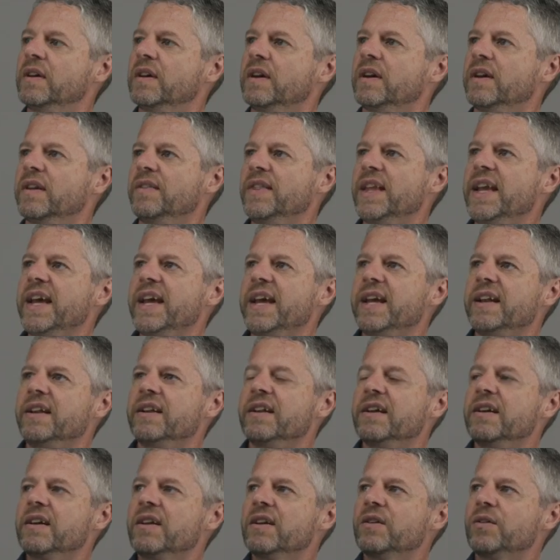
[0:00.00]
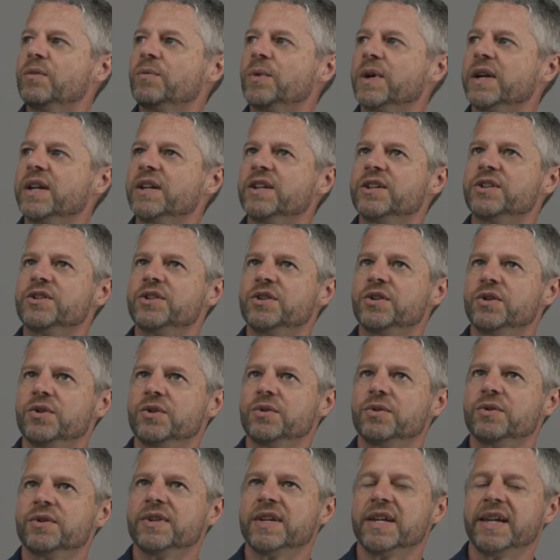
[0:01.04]
And then we're going to
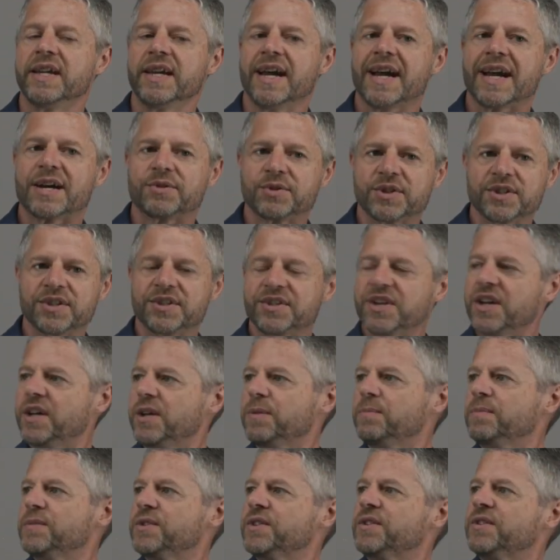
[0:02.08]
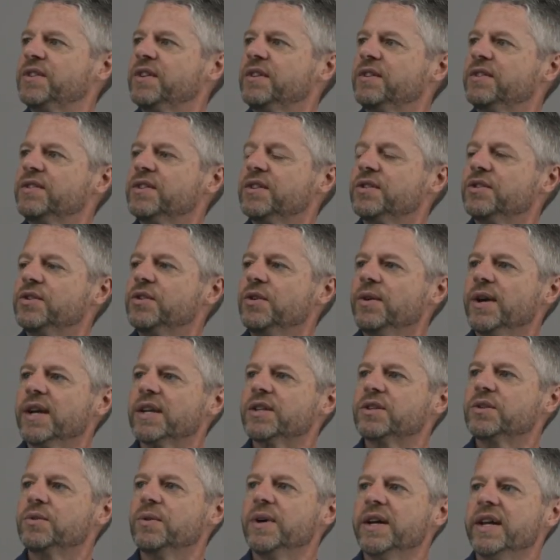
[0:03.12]
do the outer terms, so 2x
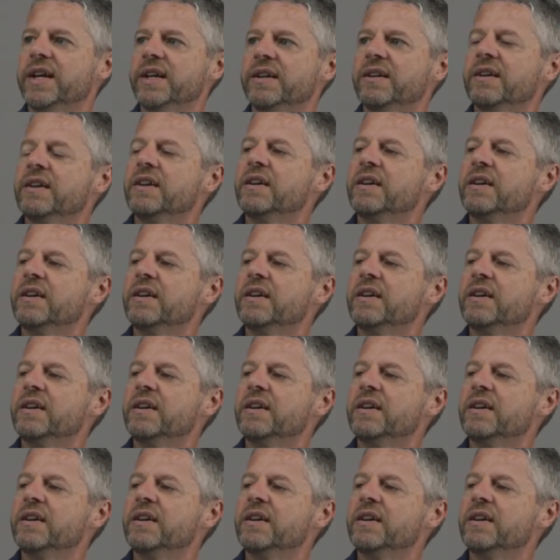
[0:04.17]
squared